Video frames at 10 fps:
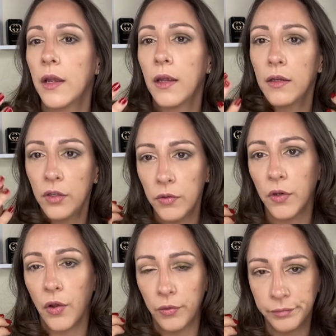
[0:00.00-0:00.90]
You
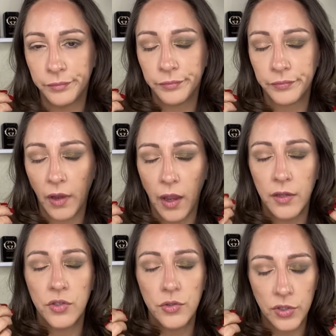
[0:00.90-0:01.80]
know, as
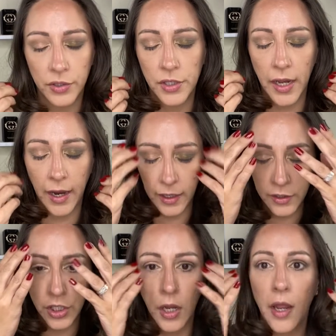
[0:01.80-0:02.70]
you start to age,
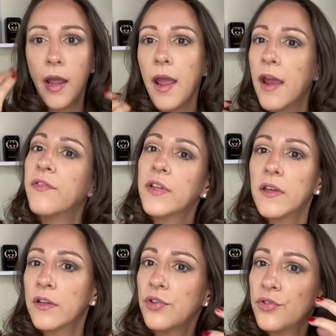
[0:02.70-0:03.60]
everything
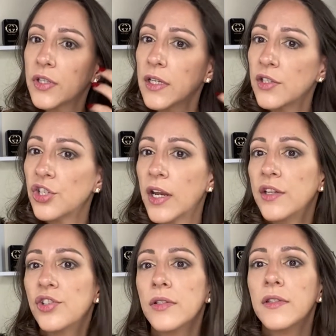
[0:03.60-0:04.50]
in your skin
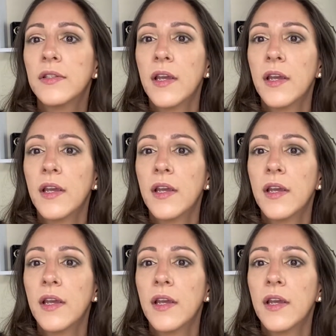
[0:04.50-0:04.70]
changes.